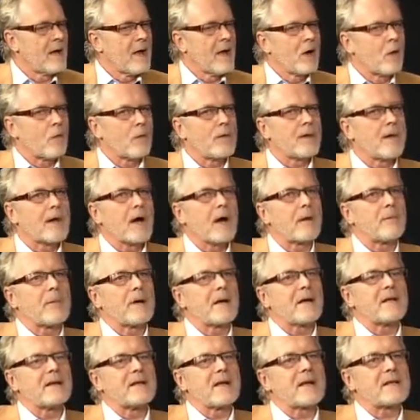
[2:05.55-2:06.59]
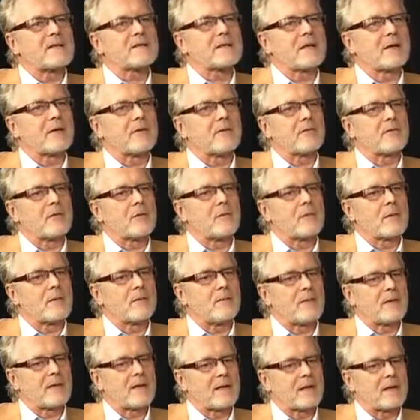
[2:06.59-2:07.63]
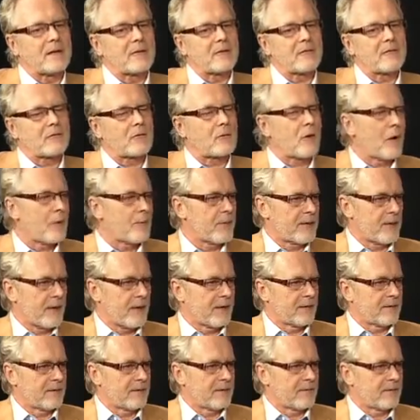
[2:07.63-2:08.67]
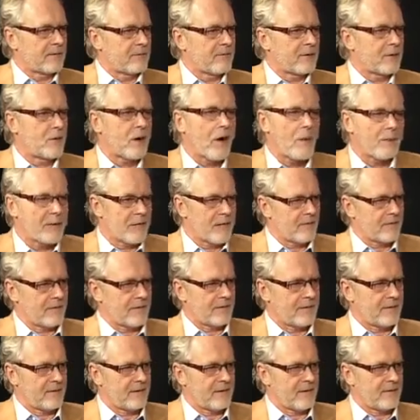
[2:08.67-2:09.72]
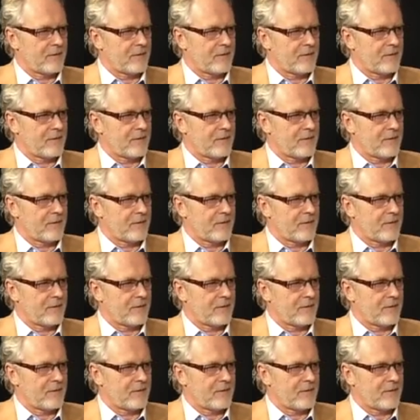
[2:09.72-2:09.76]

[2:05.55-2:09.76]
We are by nature as human beings copy artists. We copy everything.